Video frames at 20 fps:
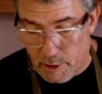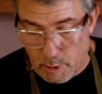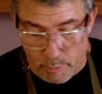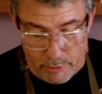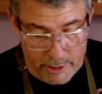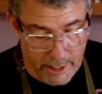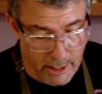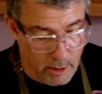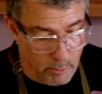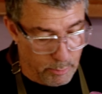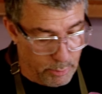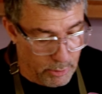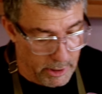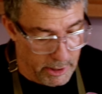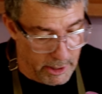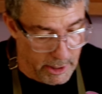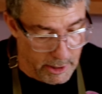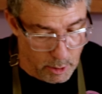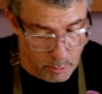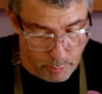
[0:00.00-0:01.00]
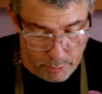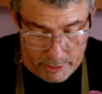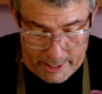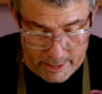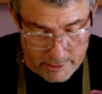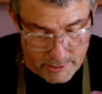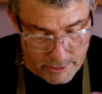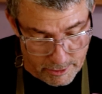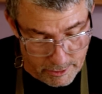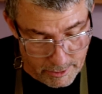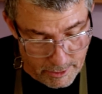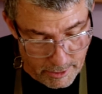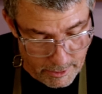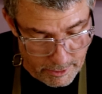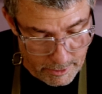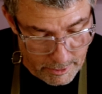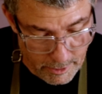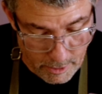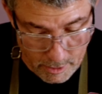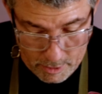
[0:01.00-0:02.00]
you plan on putting in your planter,
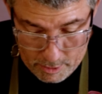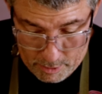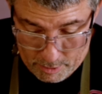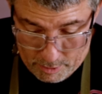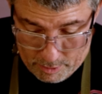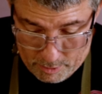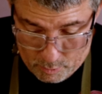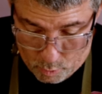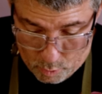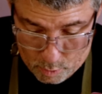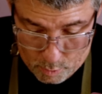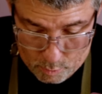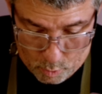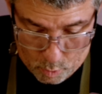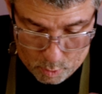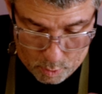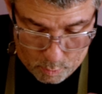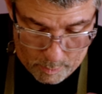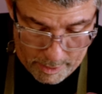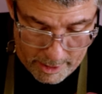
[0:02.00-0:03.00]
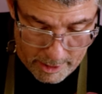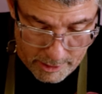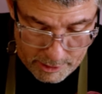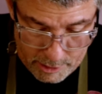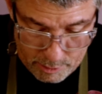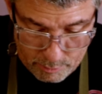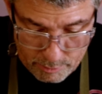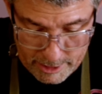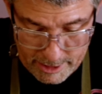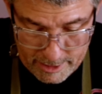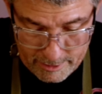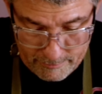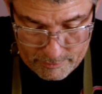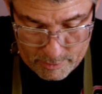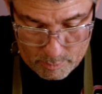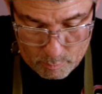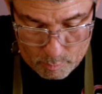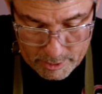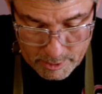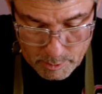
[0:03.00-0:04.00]
or where you live
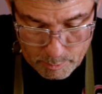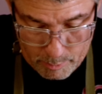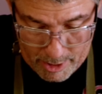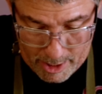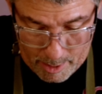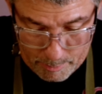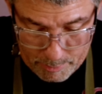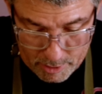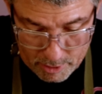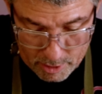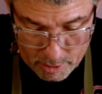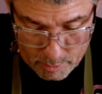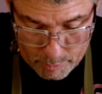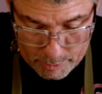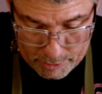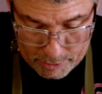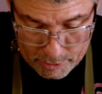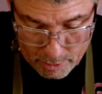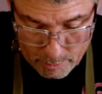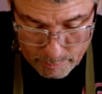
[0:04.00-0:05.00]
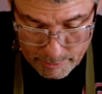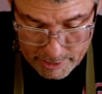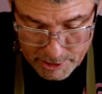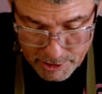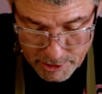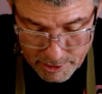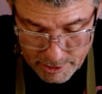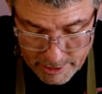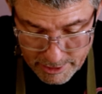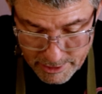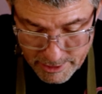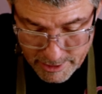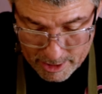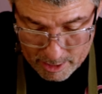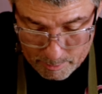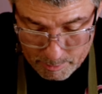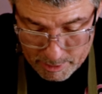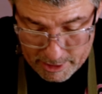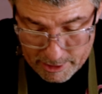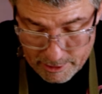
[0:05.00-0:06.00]
and what's popular with your region this
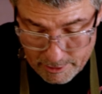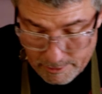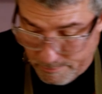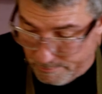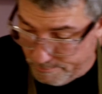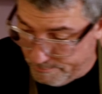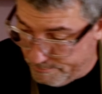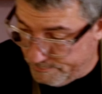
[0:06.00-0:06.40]
time of year.